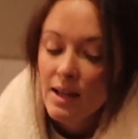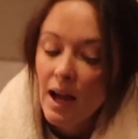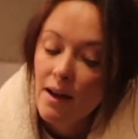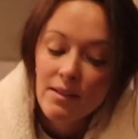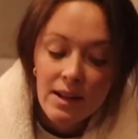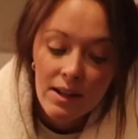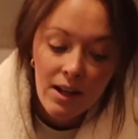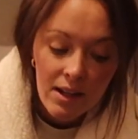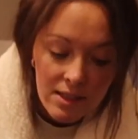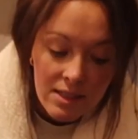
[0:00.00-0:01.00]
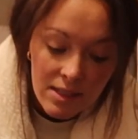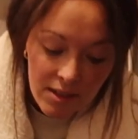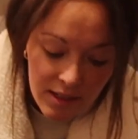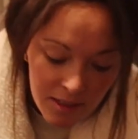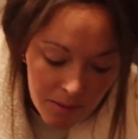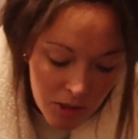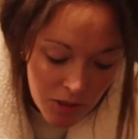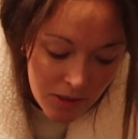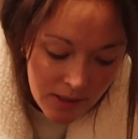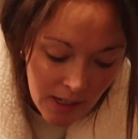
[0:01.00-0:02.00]
have like a serious
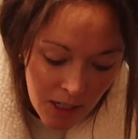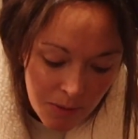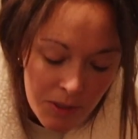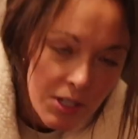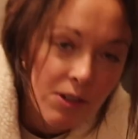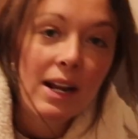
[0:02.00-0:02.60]
emotional attachment to, and